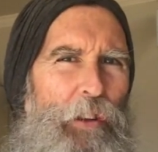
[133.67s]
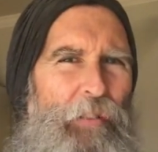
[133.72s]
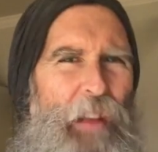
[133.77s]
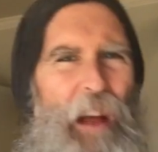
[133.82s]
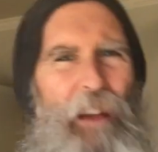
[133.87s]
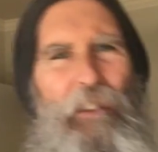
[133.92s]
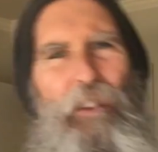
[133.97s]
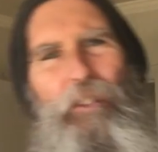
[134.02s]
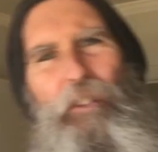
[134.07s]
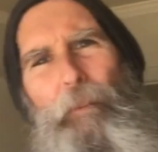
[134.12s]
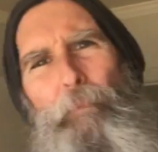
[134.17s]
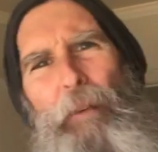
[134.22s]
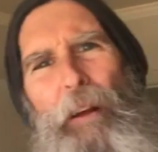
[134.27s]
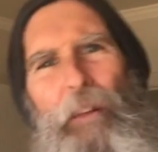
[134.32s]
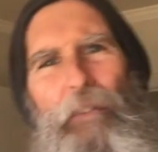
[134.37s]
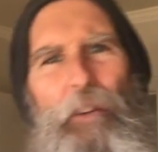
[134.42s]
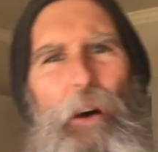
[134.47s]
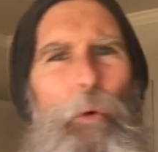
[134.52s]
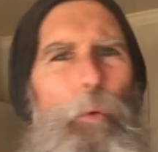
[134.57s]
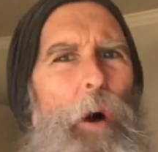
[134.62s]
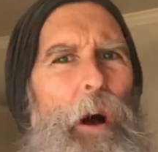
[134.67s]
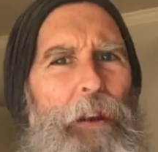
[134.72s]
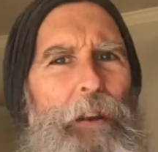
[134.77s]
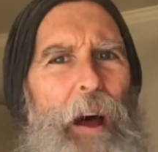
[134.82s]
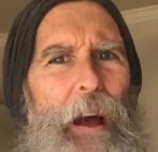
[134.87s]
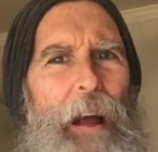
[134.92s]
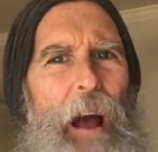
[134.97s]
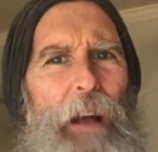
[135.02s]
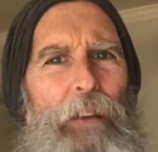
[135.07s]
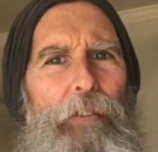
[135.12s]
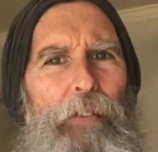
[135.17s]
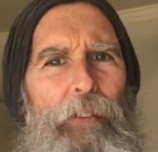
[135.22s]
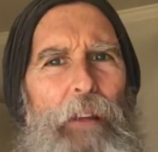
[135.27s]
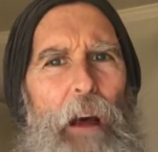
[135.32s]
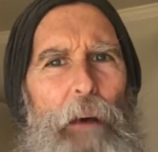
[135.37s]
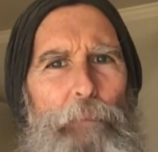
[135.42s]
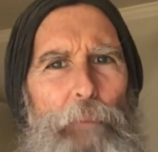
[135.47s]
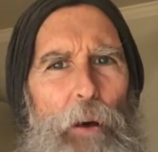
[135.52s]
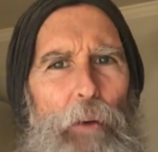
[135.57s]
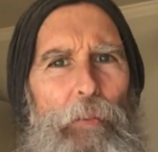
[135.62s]
and that just depends on what day I
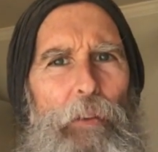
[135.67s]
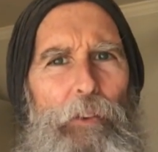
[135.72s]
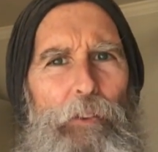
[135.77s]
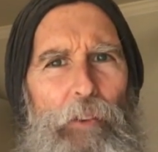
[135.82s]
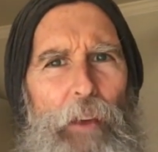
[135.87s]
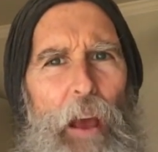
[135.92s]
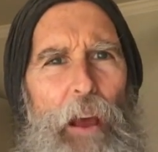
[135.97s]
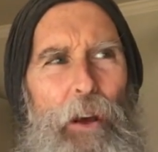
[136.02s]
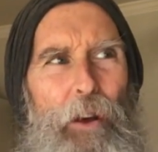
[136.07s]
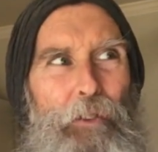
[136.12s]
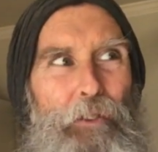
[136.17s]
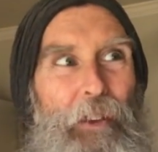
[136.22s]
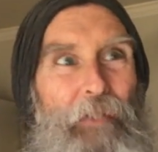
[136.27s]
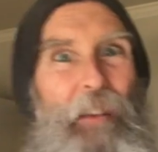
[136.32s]
step on the scales.